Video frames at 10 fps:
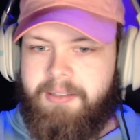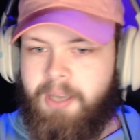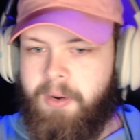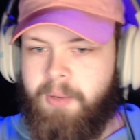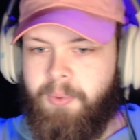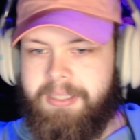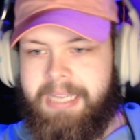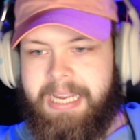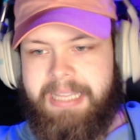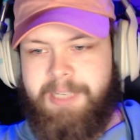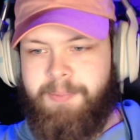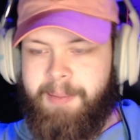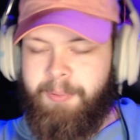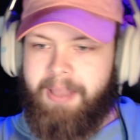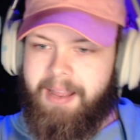Tony wants to take these
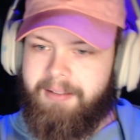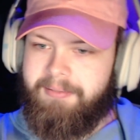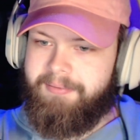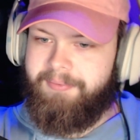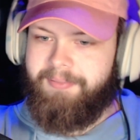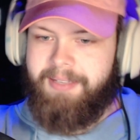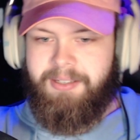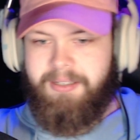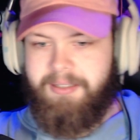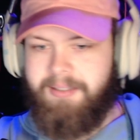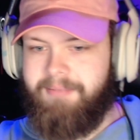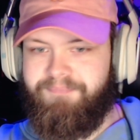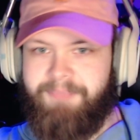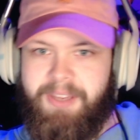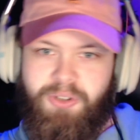people out. It's
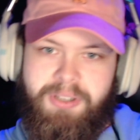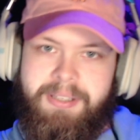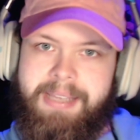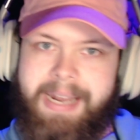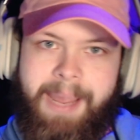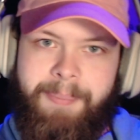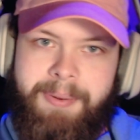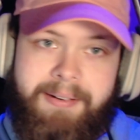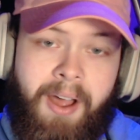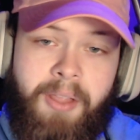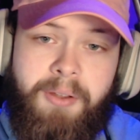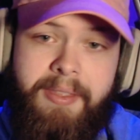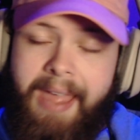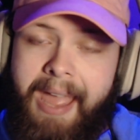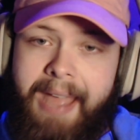just not happening. Other
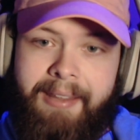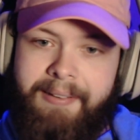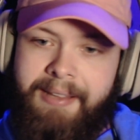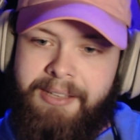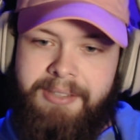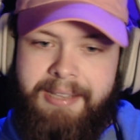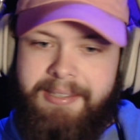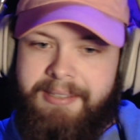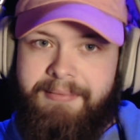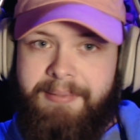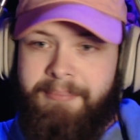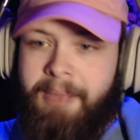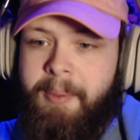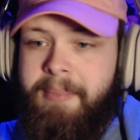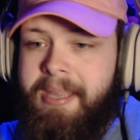than that, like that's
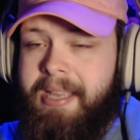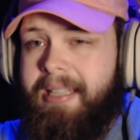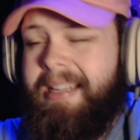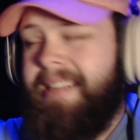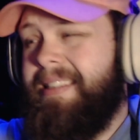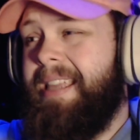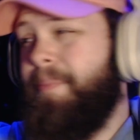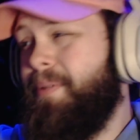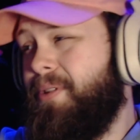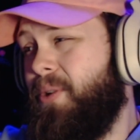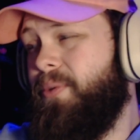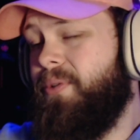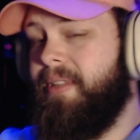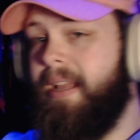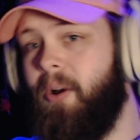Mamma Mia. Like that's the episode.
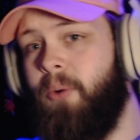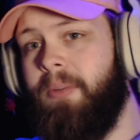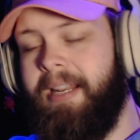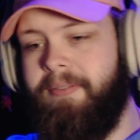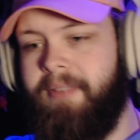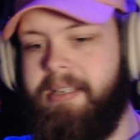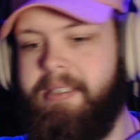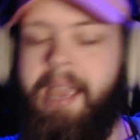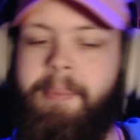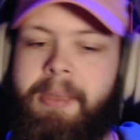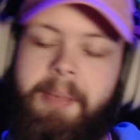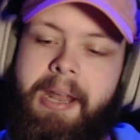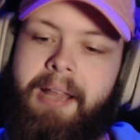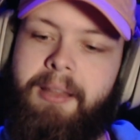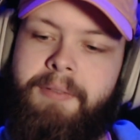There's not a whole lot of excitement
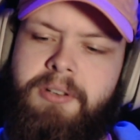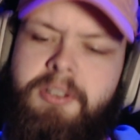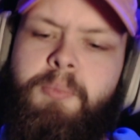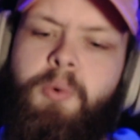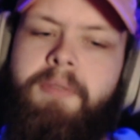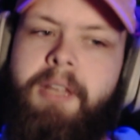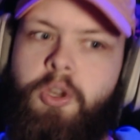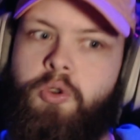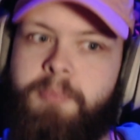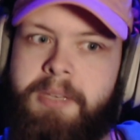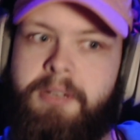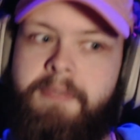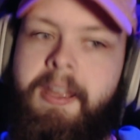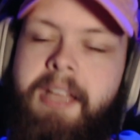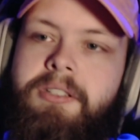coming out of it. It's just more of like, who's
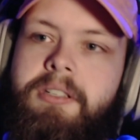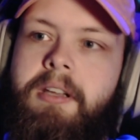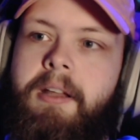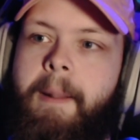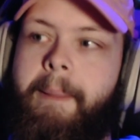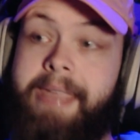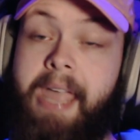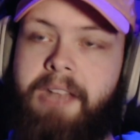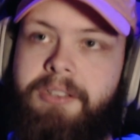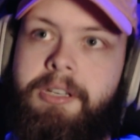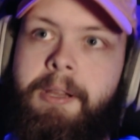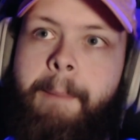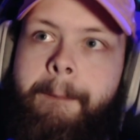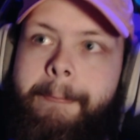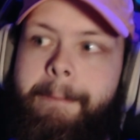Mr. Fetch? Catch.
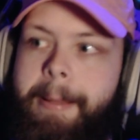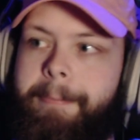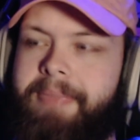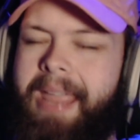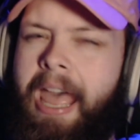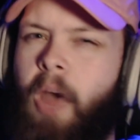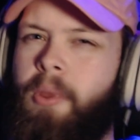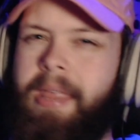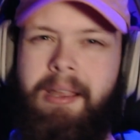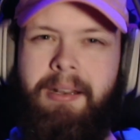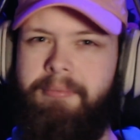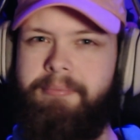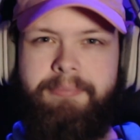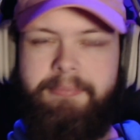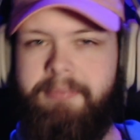Like, how are they gonna
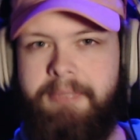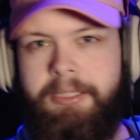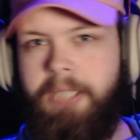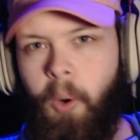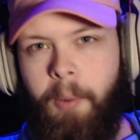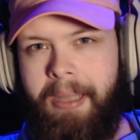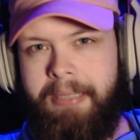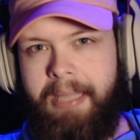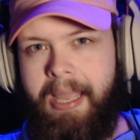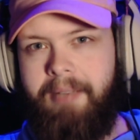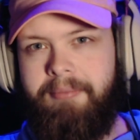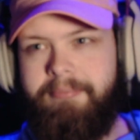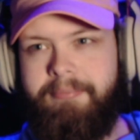go about that?